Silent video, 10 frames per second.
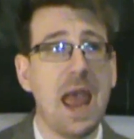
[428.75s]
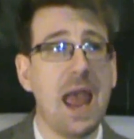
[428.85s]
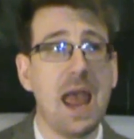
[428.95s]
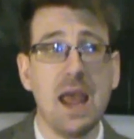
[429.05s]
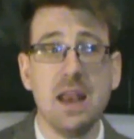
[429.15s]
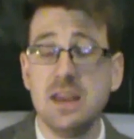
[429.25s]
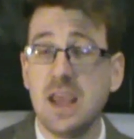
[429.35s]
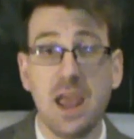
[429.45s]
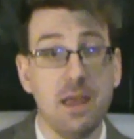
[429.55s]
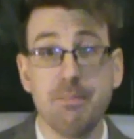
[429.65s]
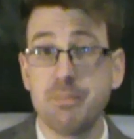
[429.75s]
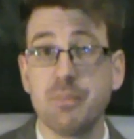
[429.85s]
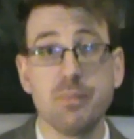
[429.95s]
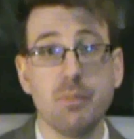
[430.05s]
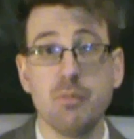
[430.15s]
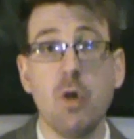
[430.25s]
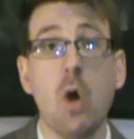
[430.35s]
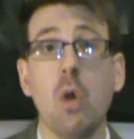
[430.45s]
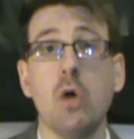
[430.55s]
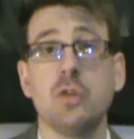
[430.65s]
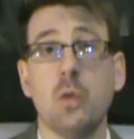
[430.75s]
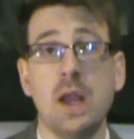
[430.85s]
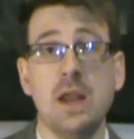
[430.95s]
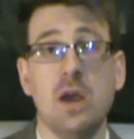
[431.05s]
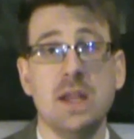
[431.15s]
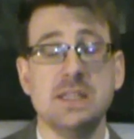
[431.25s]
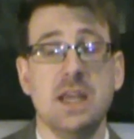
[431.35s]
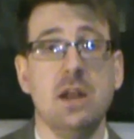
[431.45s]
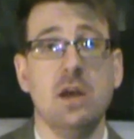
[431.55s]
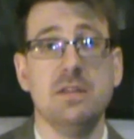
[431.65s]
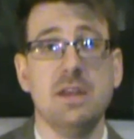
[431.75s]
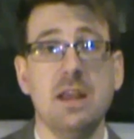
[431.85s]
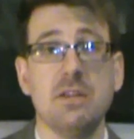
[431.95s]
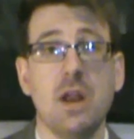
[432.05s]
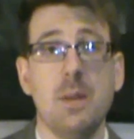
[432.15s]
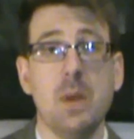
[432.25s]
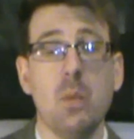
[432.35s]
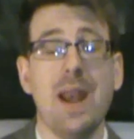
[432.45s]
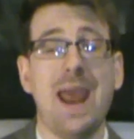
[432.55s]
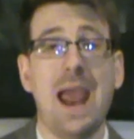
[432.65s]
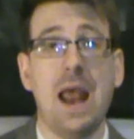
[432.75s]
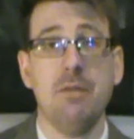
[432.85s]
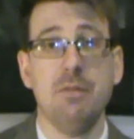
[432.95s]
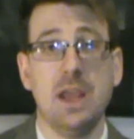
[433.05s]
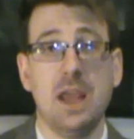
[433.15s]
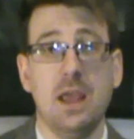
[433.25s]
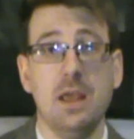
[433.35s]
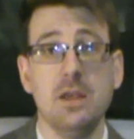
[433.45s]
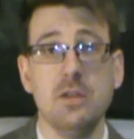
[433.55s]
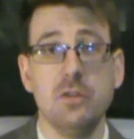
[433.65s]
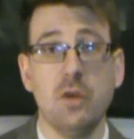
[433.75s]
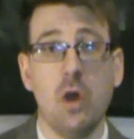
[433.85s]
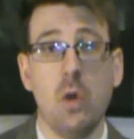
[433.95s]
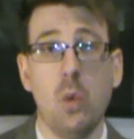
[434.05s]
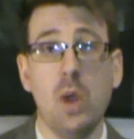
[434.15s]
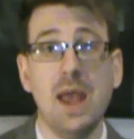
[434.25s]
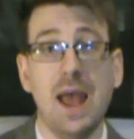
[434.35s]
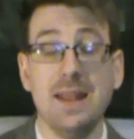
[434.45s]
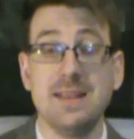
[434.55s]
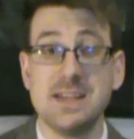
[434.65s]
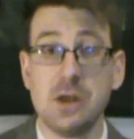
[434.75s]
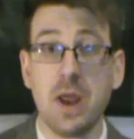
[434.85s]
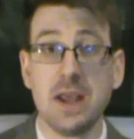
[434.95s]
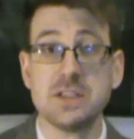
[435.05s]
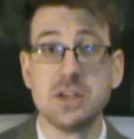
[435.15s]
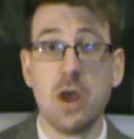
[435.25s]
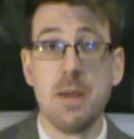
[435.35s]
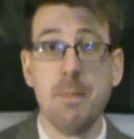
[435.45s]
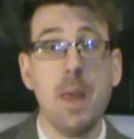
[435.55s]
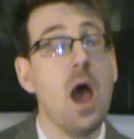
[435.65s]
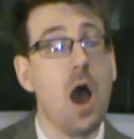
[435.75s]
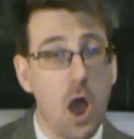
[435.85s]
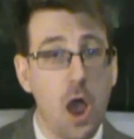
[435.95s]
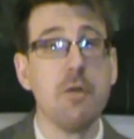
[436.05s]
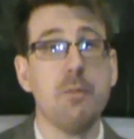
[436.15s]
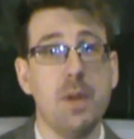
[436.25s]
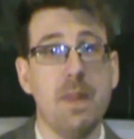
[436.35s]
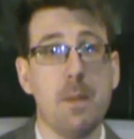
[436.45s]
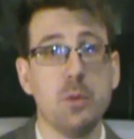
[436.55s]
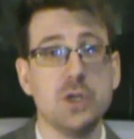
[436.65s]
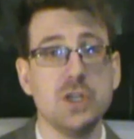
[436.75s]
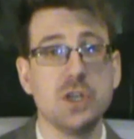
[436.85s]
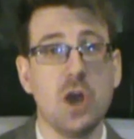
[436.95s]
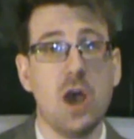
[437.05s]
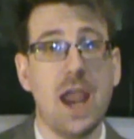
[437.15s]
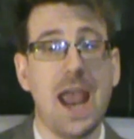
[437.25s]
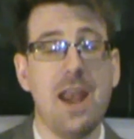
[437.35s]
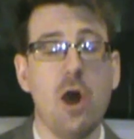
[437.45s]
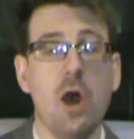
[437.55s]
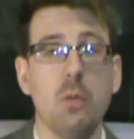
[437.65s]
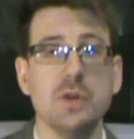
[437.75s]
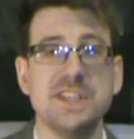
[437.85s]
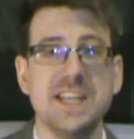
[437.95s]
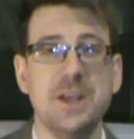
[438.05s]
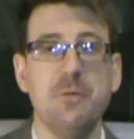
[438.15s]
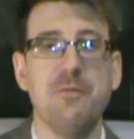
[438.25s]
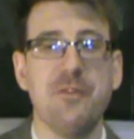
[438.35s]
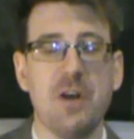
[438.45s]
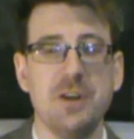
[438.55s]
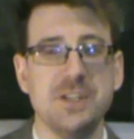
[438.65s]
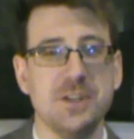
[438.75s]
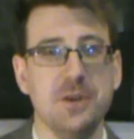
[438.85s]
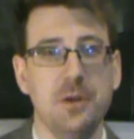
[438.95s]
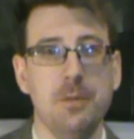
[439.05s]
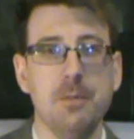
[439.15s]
And yeah, roll on twenty nineteen, I say. It's going to be one hell of a year. So until next time, I have been That British Guy, and I will see you very soon.